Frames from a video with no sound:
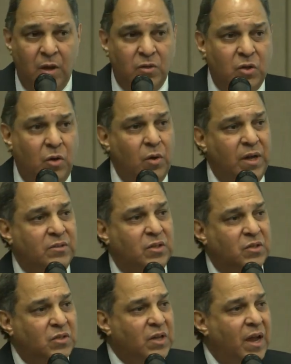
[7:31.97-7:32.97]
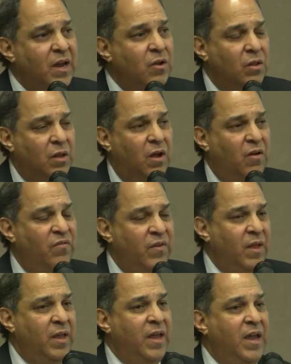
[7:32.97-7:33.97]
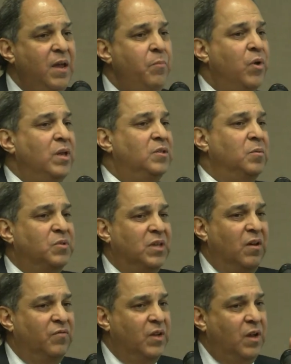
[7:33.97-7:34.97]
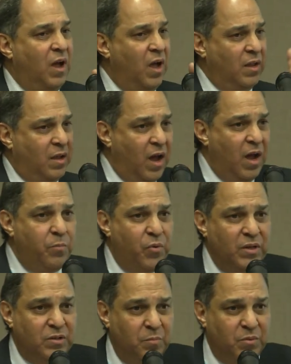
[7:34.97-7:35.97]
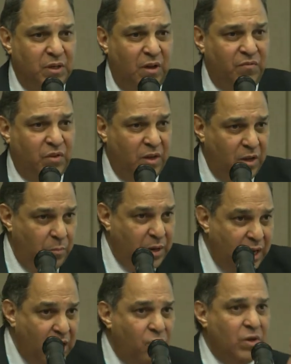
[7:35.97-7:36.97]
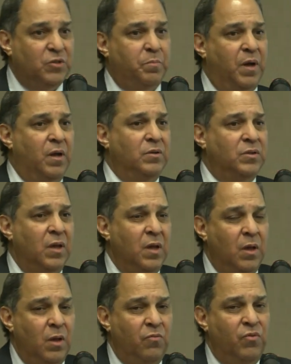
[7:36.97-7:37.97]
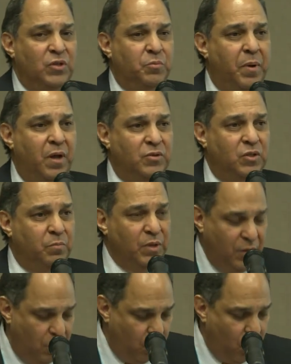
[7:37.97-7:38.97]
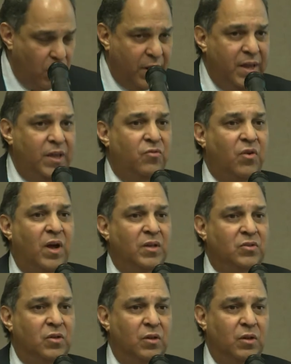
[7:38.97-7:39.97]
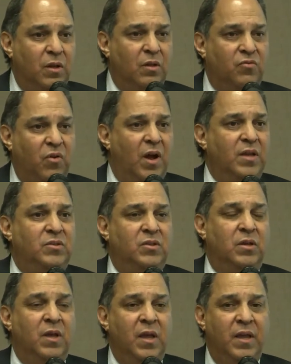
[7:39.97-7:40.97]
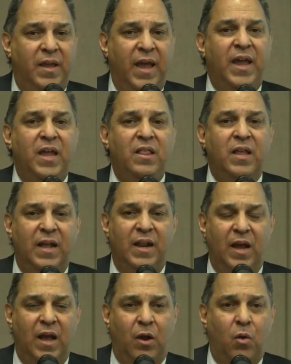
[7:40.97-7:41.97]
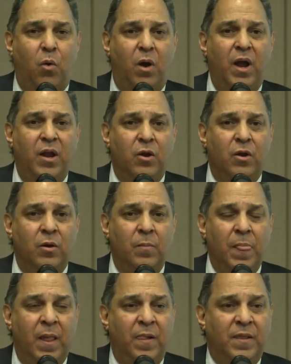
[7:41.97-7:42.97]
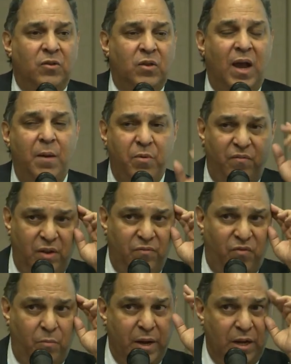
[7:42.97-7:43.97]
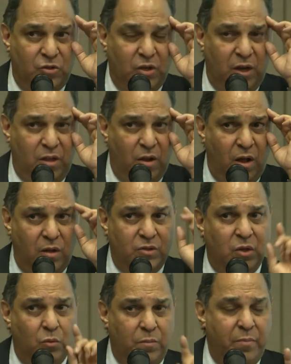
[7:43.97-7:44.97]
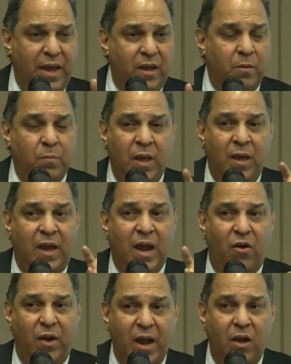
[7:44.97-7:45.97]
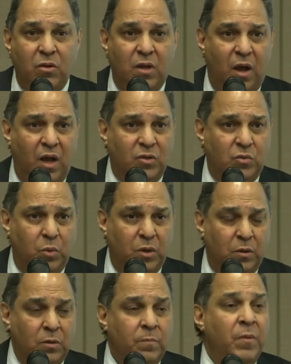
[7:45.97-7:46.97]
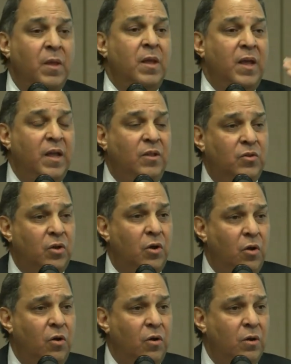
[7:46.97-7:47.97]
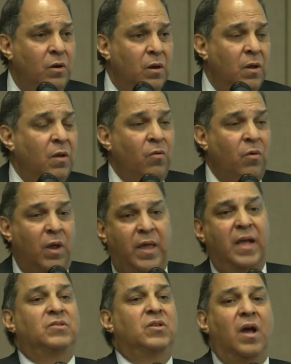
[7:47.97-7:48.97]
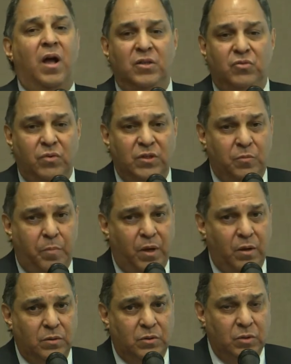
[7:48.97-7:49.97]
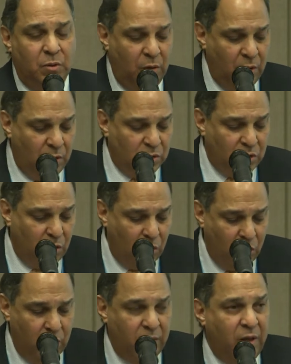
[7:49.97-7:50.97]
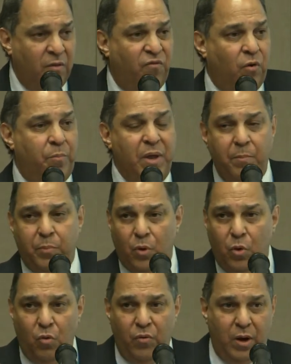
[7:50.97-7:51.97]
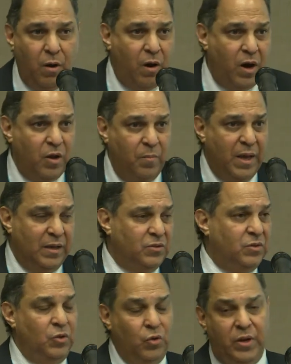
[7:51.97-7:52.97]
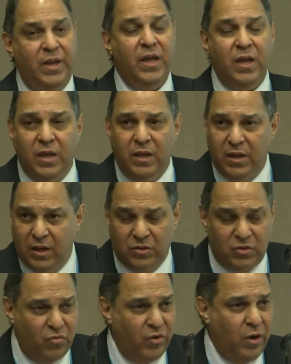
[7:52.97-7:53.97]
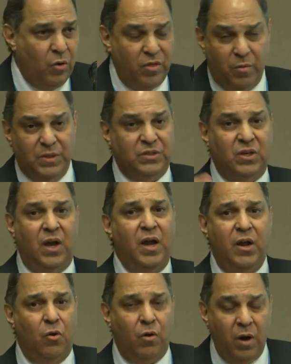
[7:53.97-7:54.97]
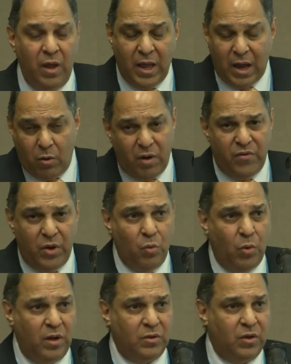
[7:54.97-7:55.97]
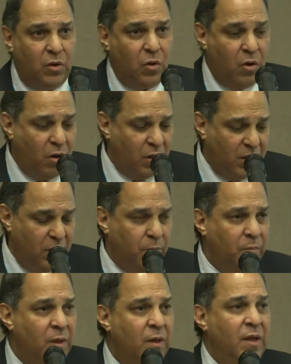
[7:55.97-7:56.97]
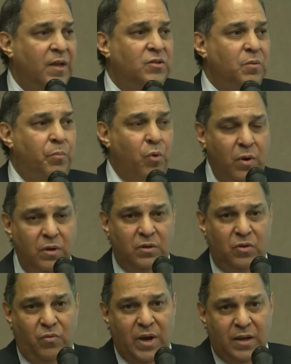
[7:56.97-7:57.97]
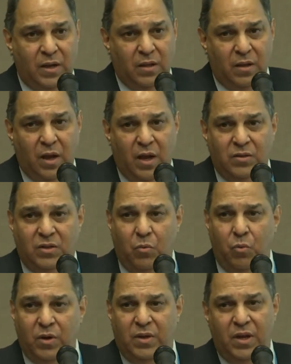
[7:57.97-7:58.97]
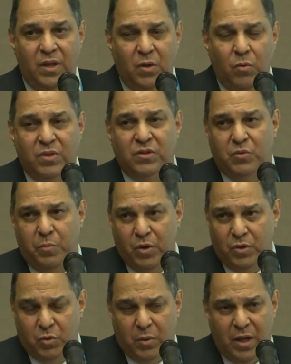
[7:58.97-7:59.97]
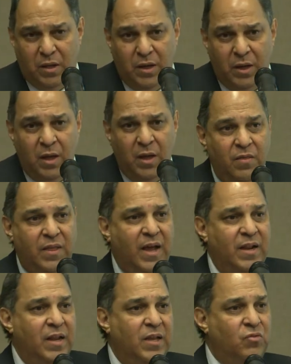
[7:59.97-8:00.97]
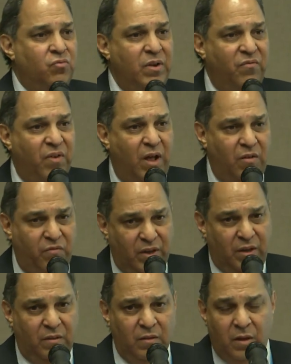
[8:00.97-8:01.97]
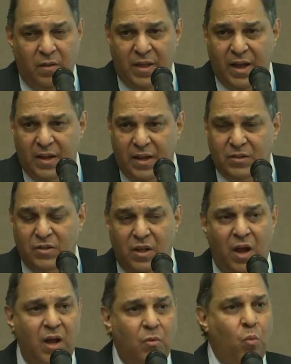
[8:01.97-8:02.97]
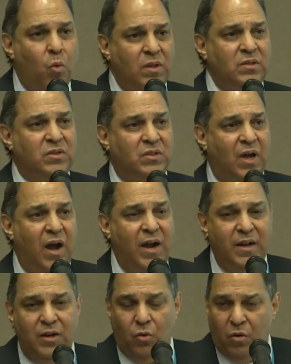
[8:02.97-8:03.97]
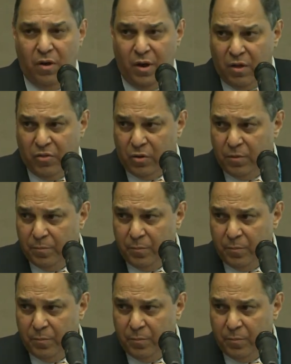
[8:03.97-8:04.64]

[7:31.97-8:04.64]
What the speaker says: So it's a cycle of he brings himself to God, God brings himself to him, he responds responsibly. The more he tries to gain and acquire the type of information and knowledge that would make him carry out God's will, in turn gets God's response. So for people who regard him as unique in history or the Messiah or however you want to call him, it's important to recognize that we're dealing with a spirituality that is revolving, that is not one-sided or another.